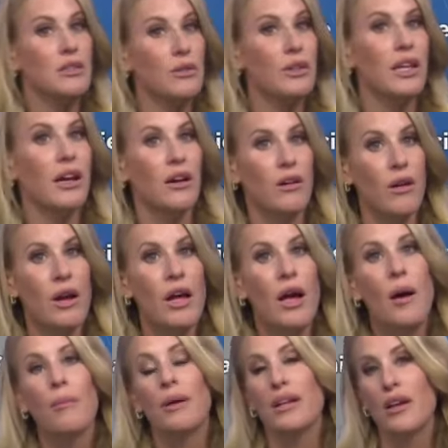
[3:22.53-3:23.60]
there,
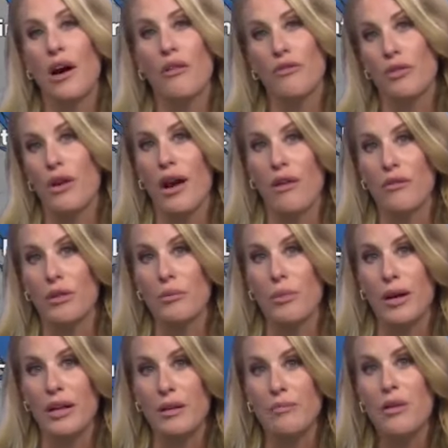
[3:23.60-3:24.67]
but not for
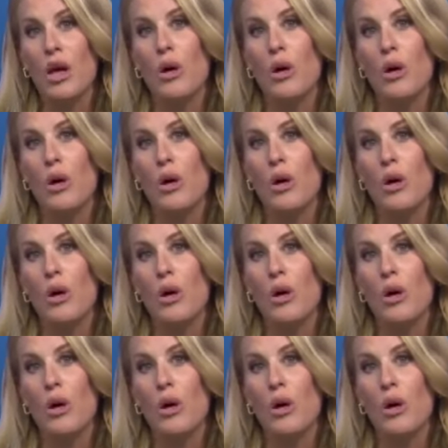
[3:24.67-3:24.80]
everybody.